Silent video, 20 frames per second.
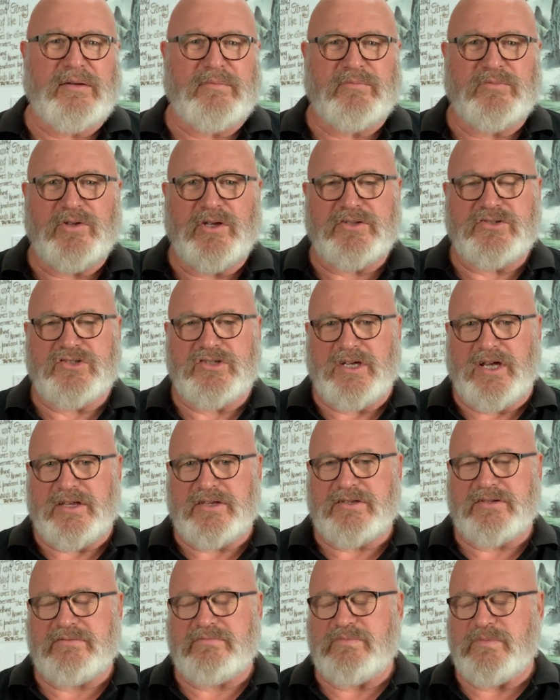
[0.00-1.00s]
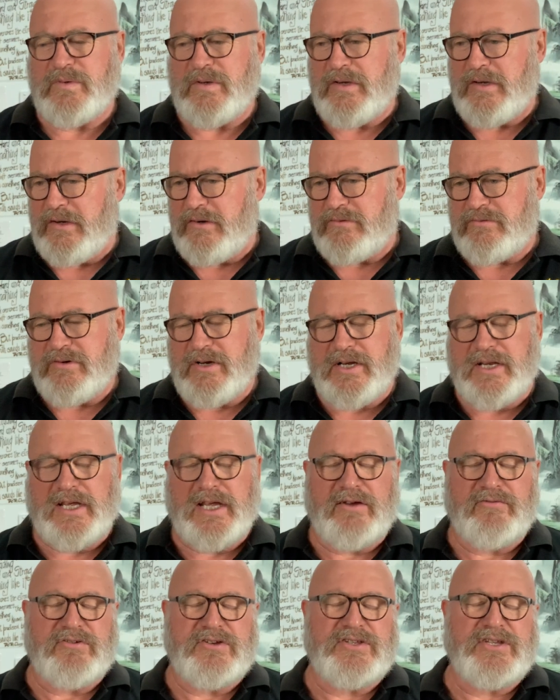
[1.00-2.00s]
not just reading
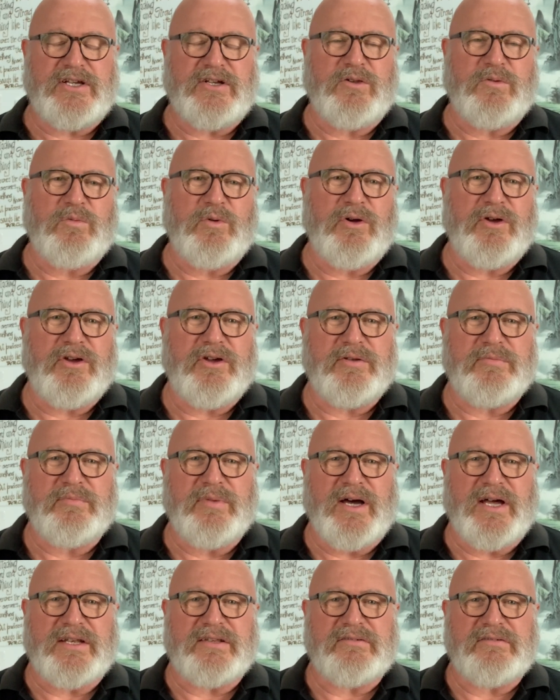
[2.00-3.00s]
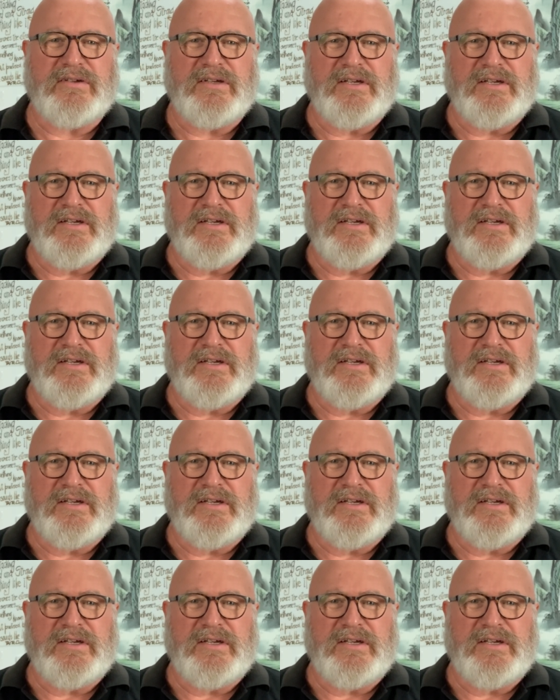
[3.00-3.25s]
every single word, but